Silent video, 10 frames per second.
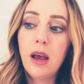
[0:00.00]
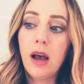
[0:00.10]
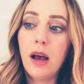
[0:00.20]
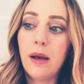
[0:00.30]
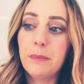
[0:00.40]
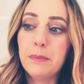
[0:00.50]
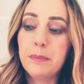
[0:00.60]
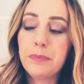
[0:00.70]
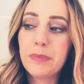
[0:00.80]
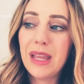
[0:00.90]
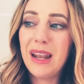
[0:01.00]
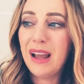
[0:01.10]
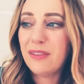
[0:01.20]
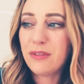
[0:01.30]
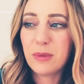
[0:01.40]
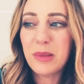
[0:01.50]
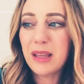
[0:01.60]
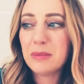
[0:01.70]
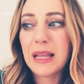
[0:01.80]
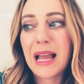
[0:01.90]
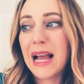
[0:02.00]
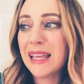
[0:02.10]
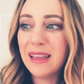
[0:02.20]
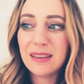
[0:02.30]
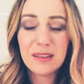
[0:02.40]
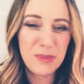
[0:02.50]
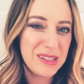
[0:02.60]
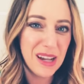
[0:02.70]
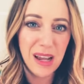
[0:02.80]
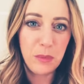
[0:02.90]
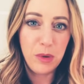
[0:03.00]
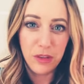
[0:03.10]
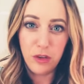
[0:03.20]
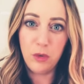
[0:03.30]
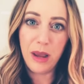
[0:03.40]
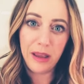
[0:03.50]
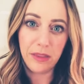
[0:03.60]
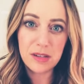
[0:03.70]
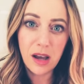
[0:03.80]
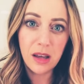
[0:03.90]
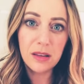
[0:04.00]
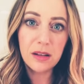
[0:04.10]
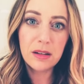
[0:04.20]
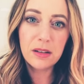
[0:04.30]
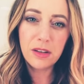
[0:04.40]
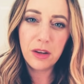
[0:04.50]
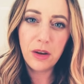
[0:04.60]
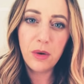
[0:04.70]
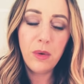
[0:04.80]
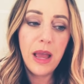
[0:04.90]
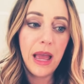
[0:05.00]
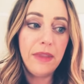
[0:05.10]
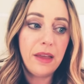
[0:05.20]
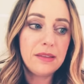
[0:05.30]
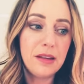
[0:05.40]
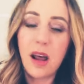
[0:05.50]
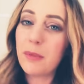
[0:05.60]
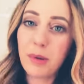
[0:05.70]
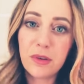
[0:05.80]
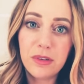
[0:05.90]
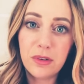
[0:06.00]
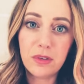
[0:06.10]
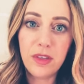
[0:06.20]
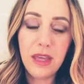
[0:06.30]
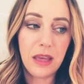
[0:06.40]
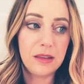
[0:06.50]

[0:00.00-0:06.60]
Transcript: Um, and for me, I'm like, I can't spend time with you and the toddler, you know? And that's not a personal thing.